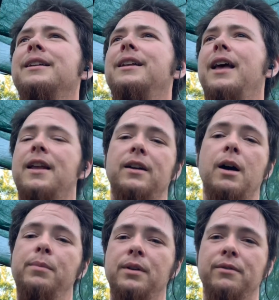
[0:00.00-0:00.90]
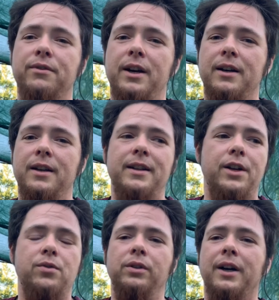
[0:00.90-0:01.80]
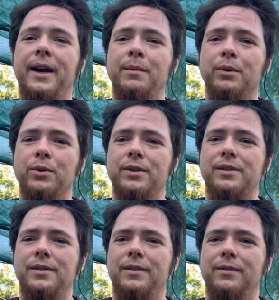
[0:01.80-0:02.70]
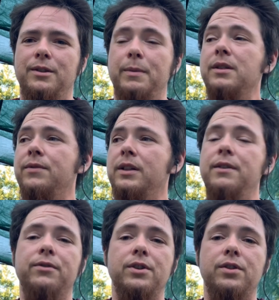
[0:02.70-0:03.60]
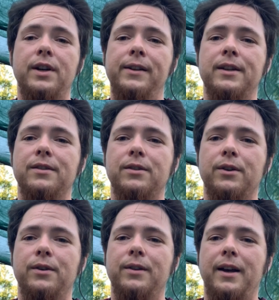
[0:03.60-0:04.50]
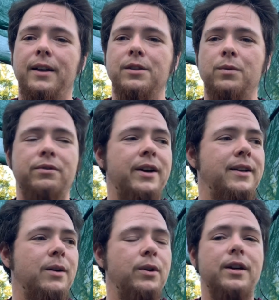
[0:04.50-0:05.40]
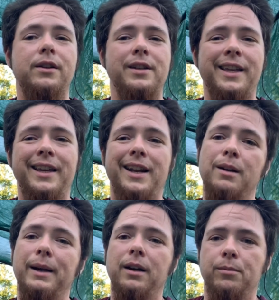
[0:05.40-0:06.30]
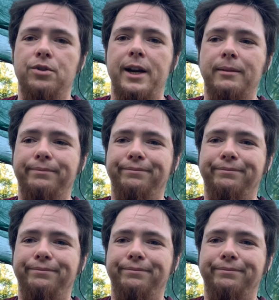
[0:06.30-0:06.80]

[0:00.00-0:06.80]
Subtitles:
and a couple of natural dyeing books, specifically for Australia, so I guess we'll find out what colours I can get out of my gum tree.